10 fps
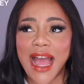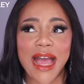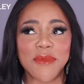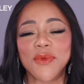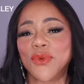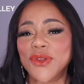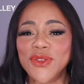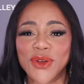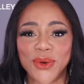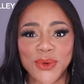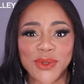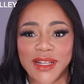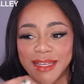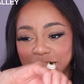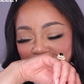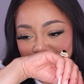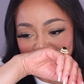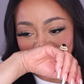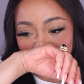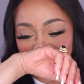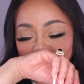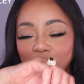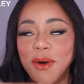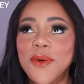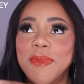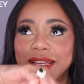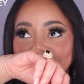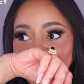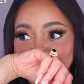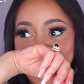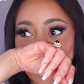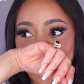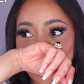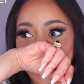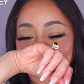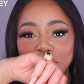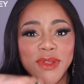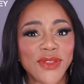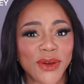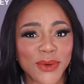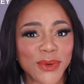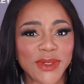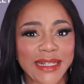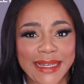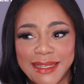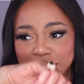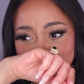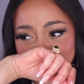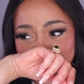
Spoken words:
I mean, wouldn't the oud like, oh my goodness, wouldn't the oud like